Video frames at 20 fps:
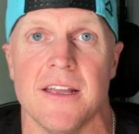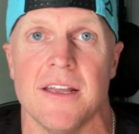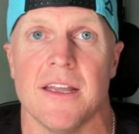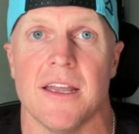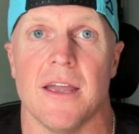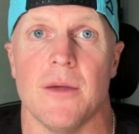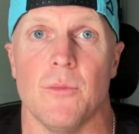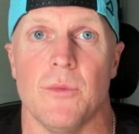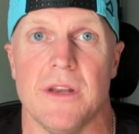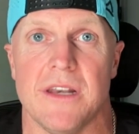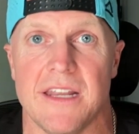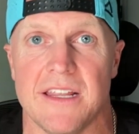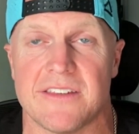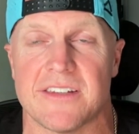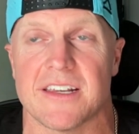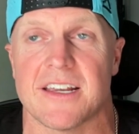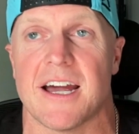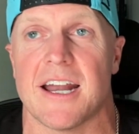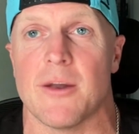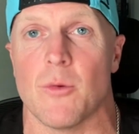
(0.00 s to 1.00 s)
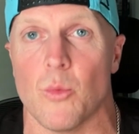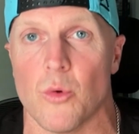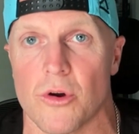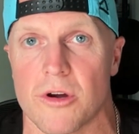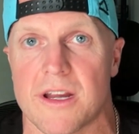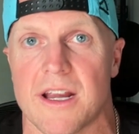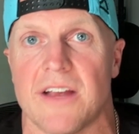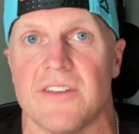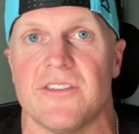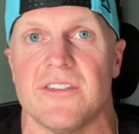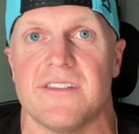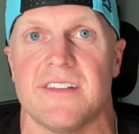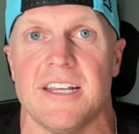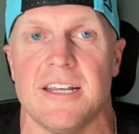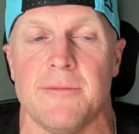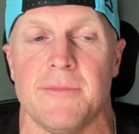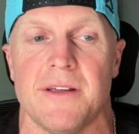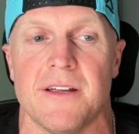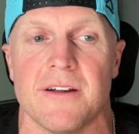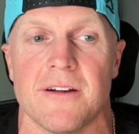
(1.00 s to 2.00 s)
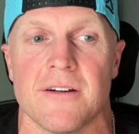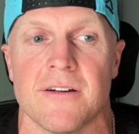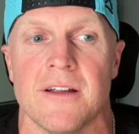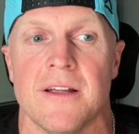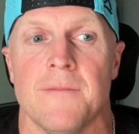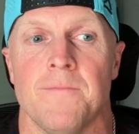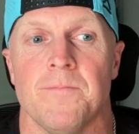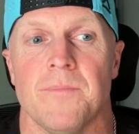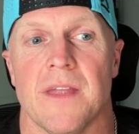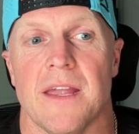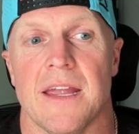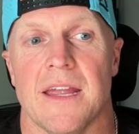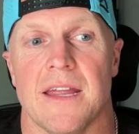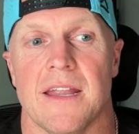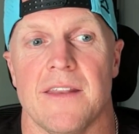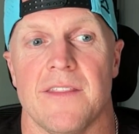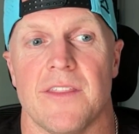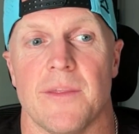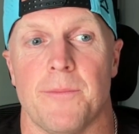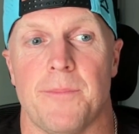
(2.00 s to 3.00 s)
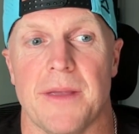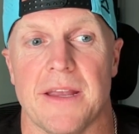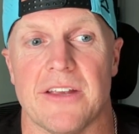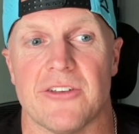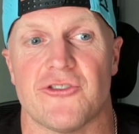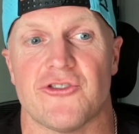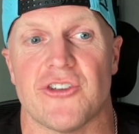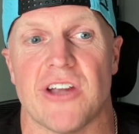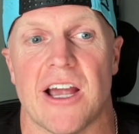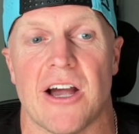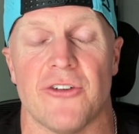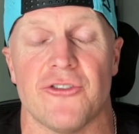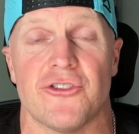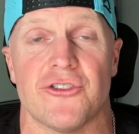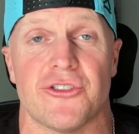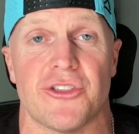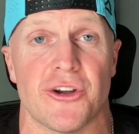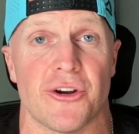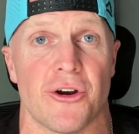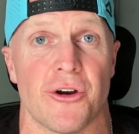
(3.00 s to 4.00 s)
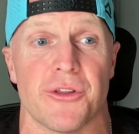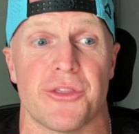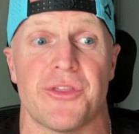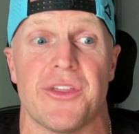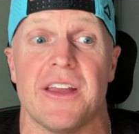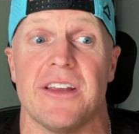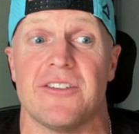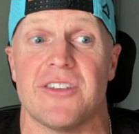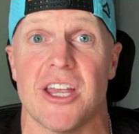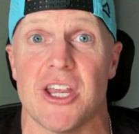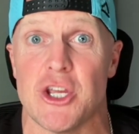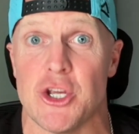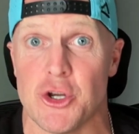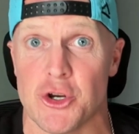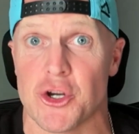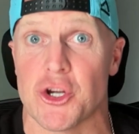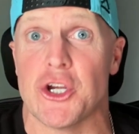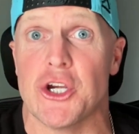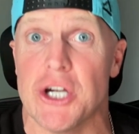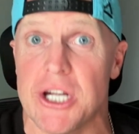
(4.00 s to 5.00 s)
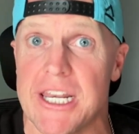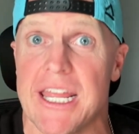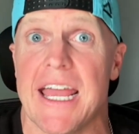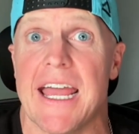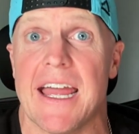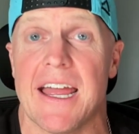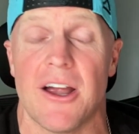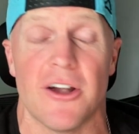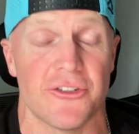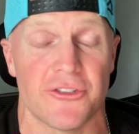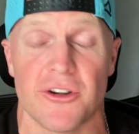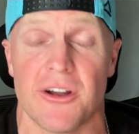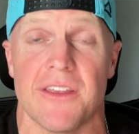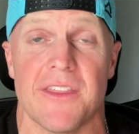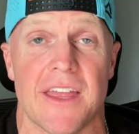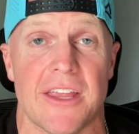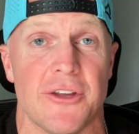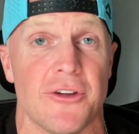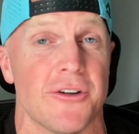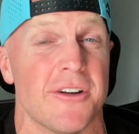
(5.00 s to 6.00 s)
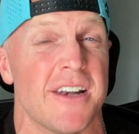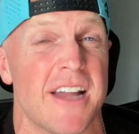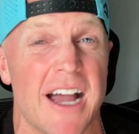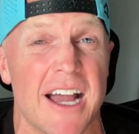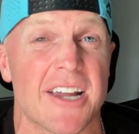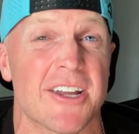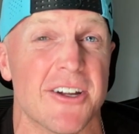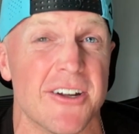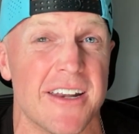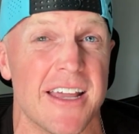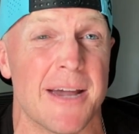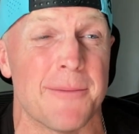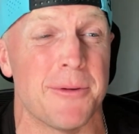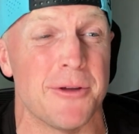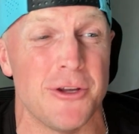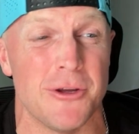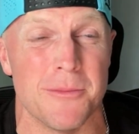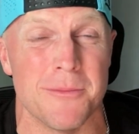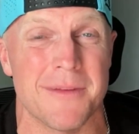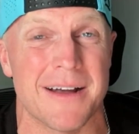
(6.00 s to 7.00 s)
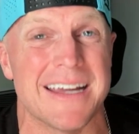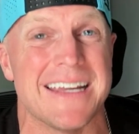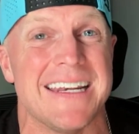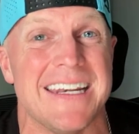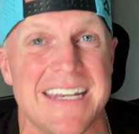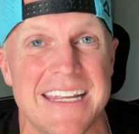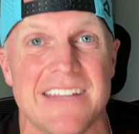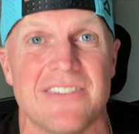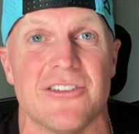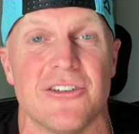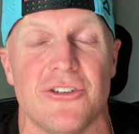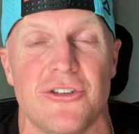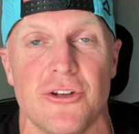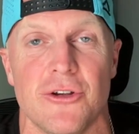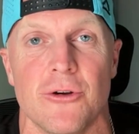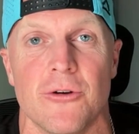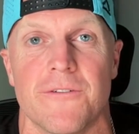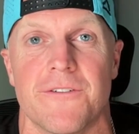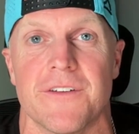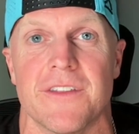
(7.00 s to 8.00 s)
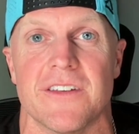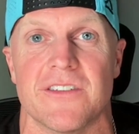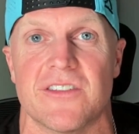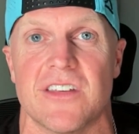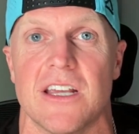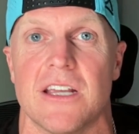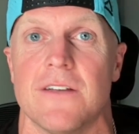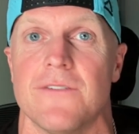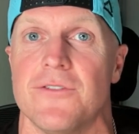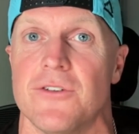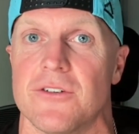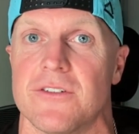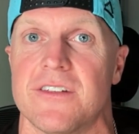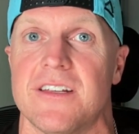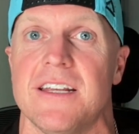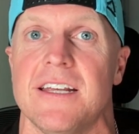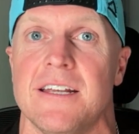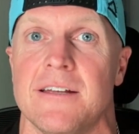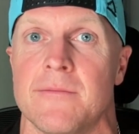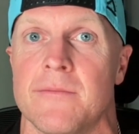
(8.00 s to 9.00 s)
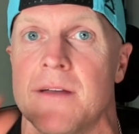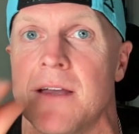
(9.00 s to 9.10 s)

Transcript: And we need to kind of work as a team here. And the biggest challenge is there are things that you're good at, that you're not good at, but you might need to do for the sake of your team.